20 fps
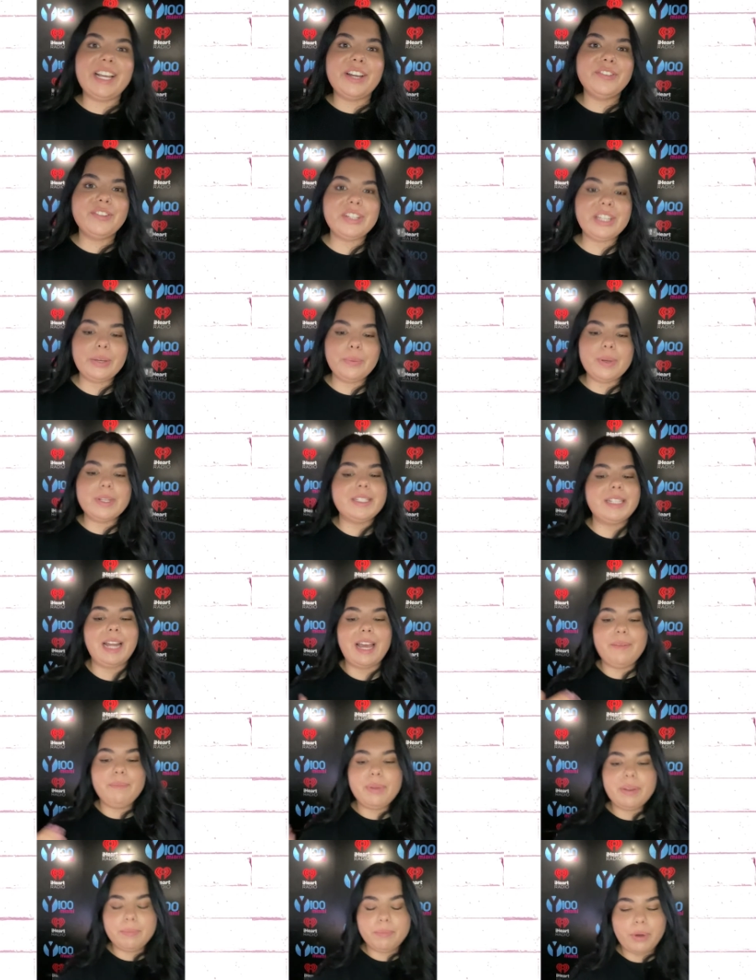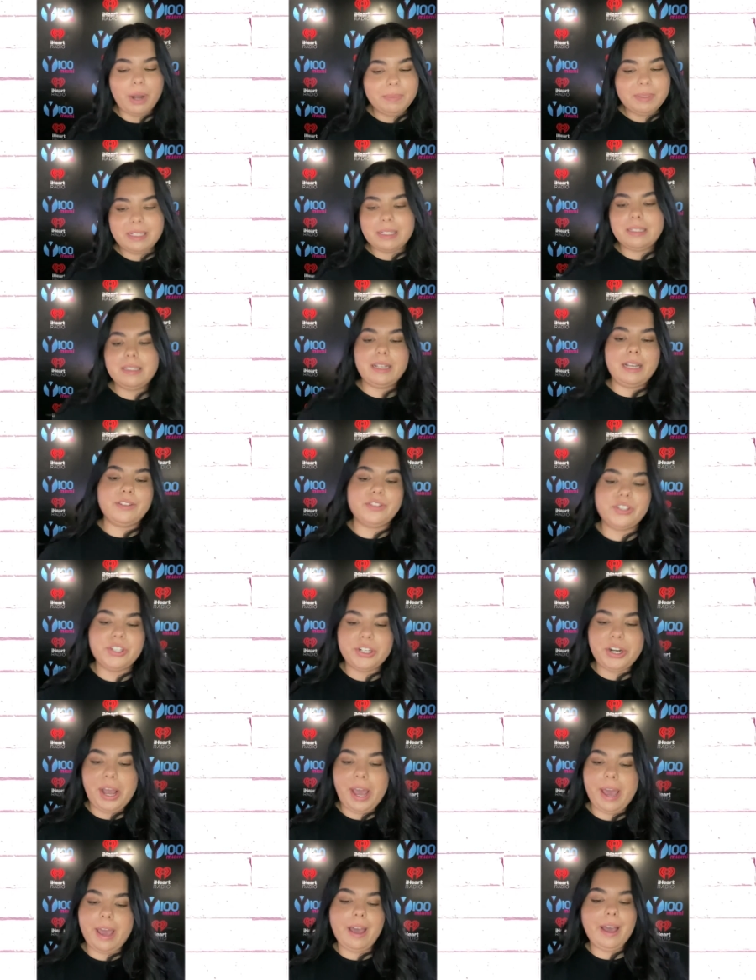I really wasn't. I've been prepped since
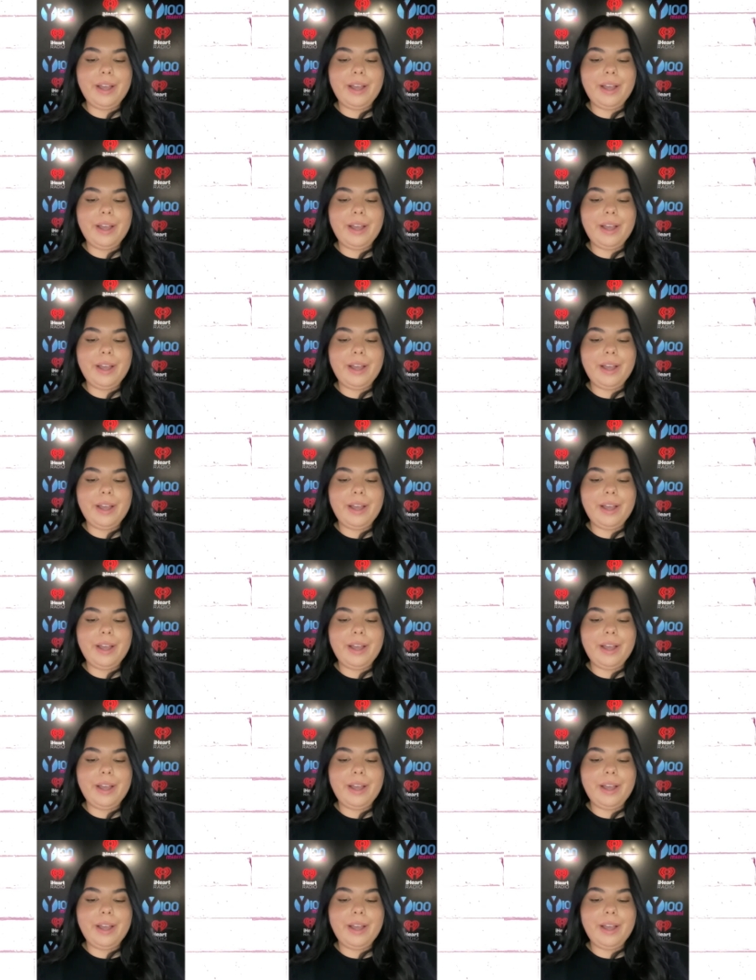yesterday.